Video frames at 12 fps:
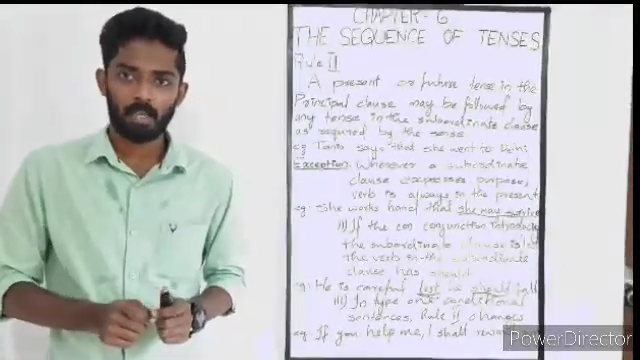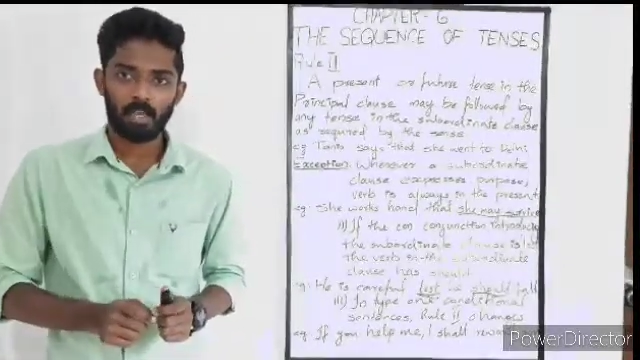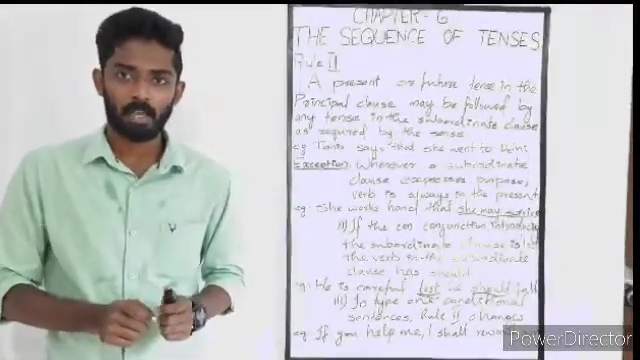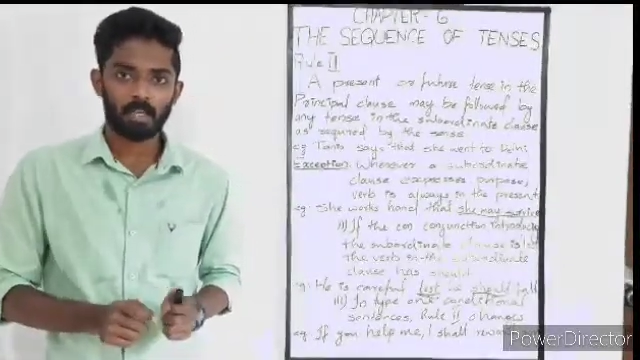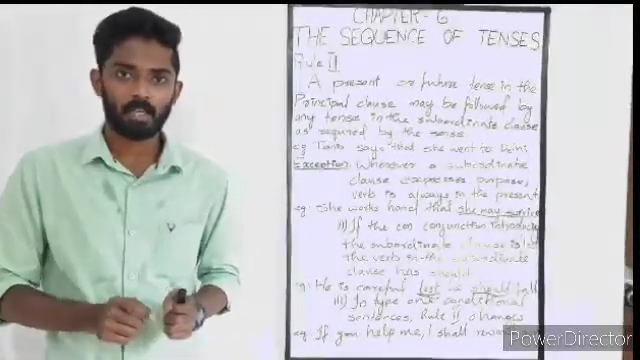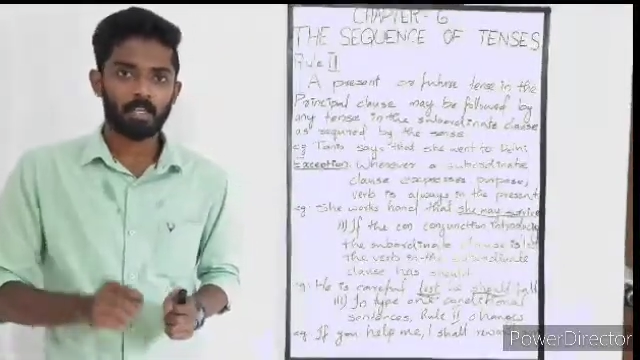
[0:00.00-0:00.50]

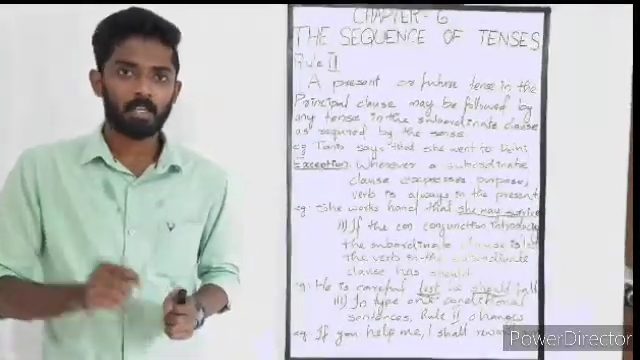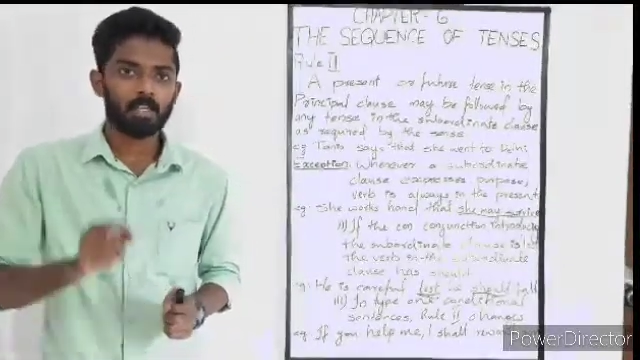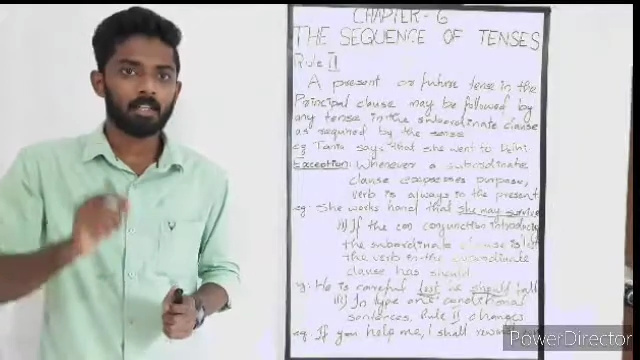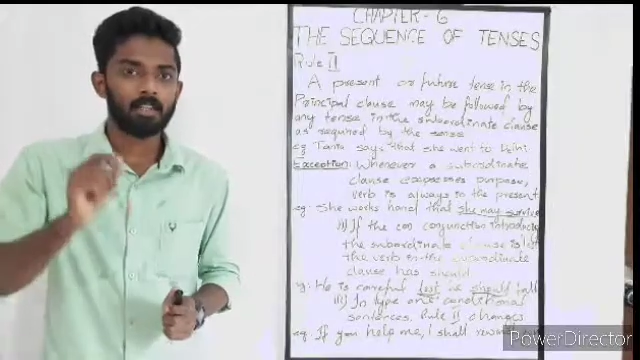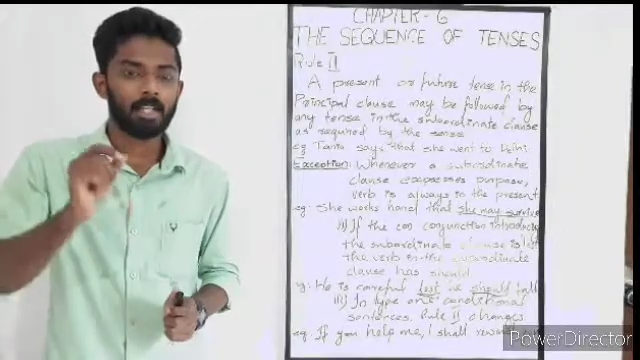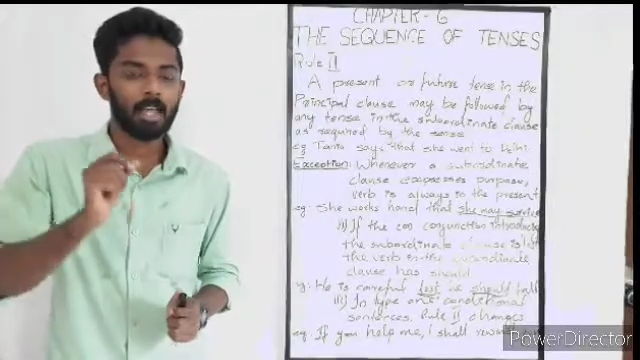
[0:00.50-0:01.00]
and
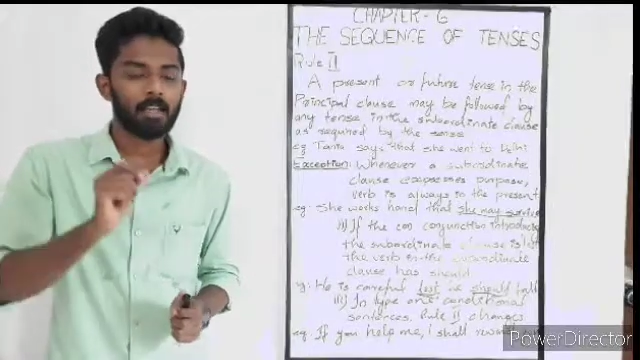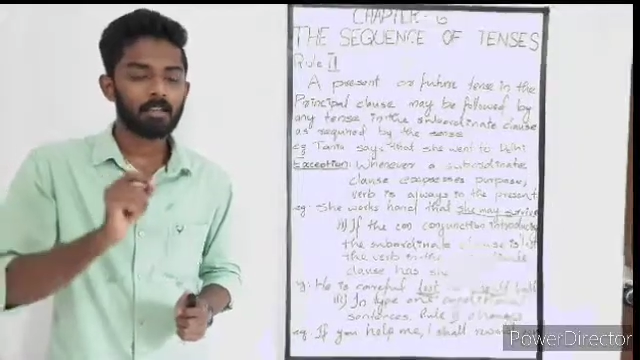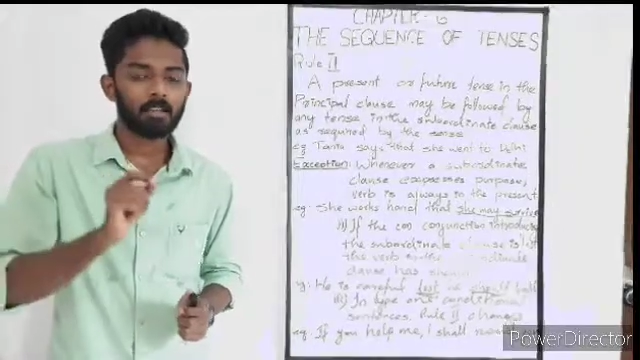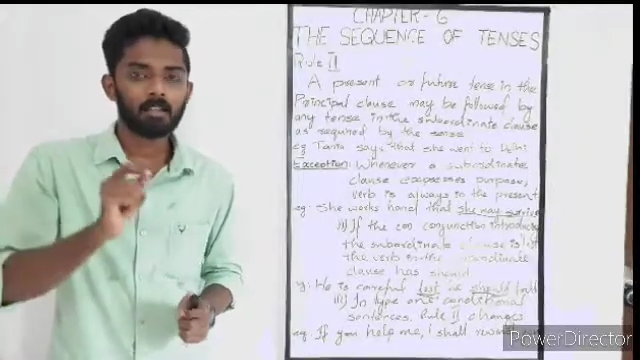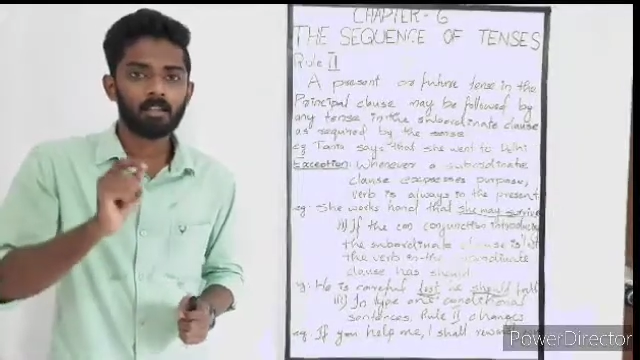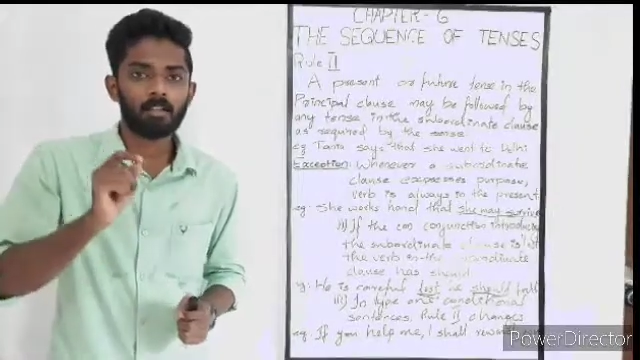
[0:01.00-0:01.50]

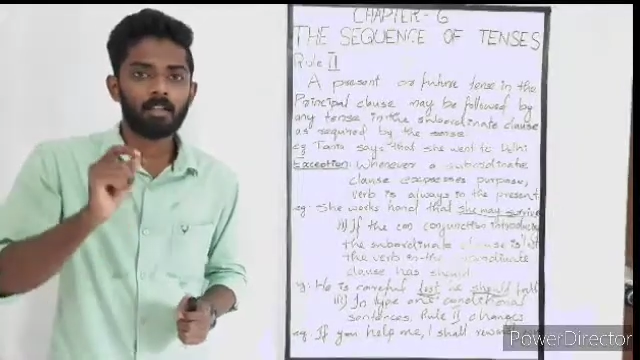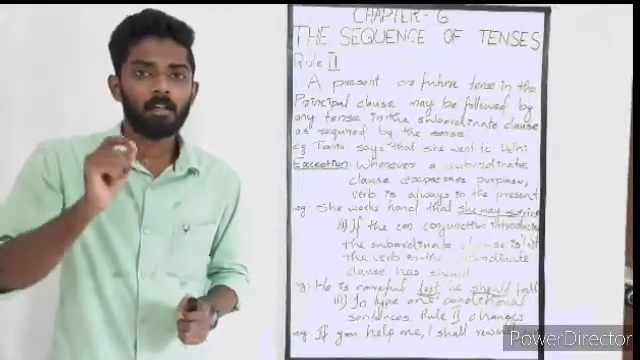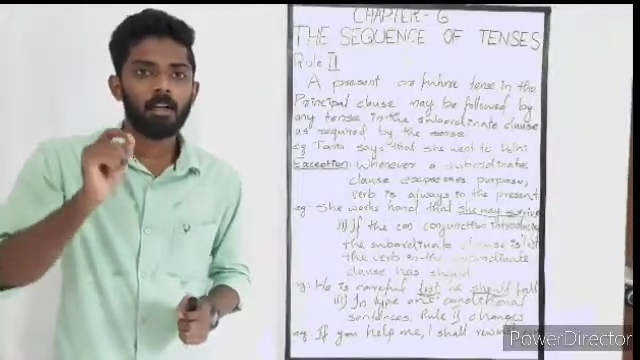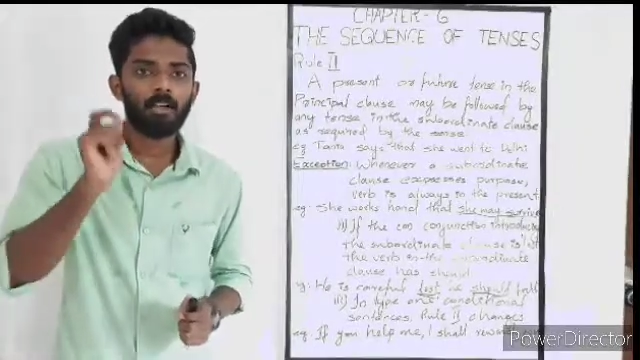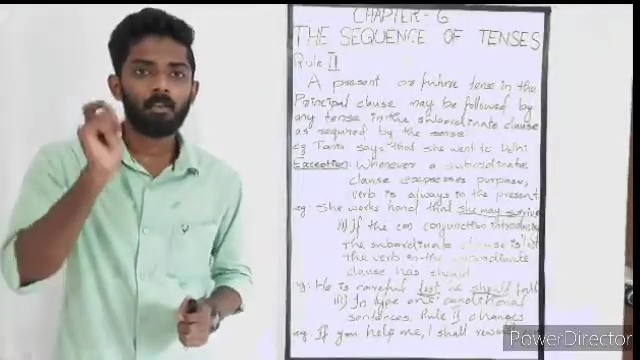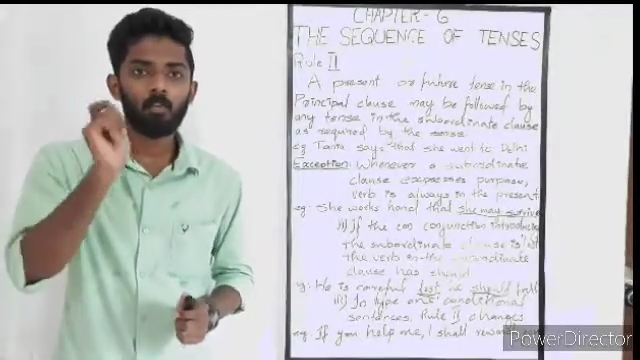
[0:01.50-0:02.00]
that
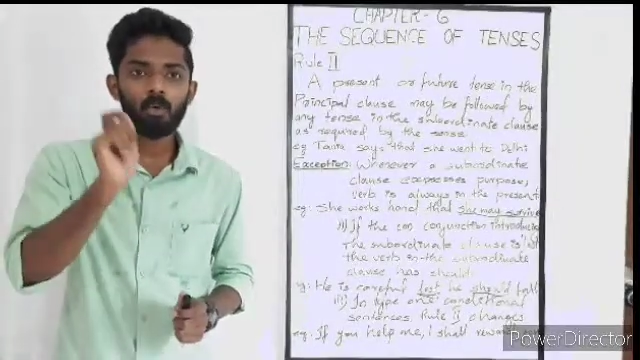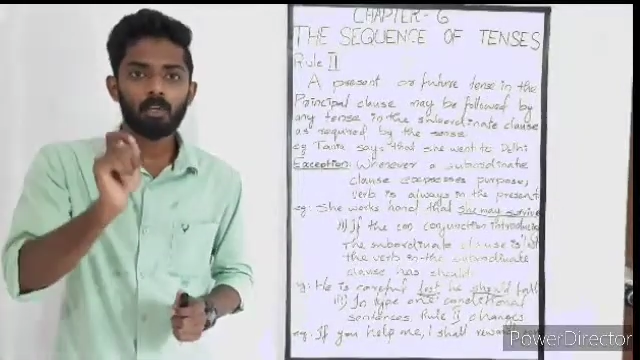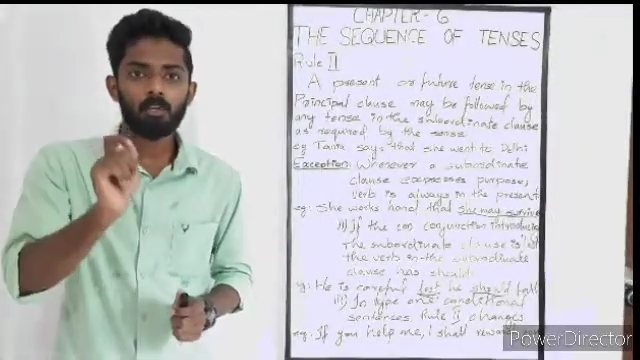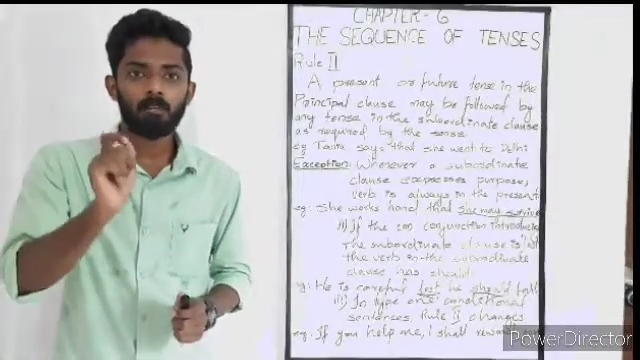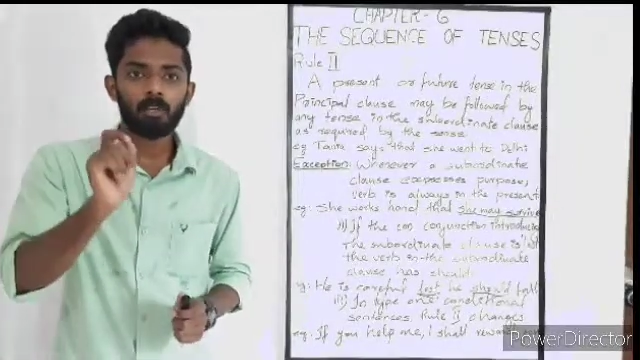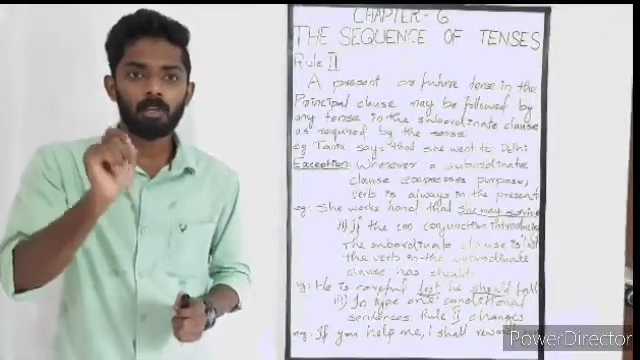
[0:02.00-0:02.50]
of the
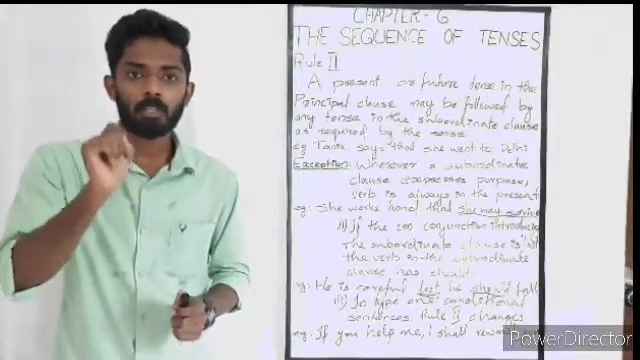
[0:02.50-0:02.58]
verb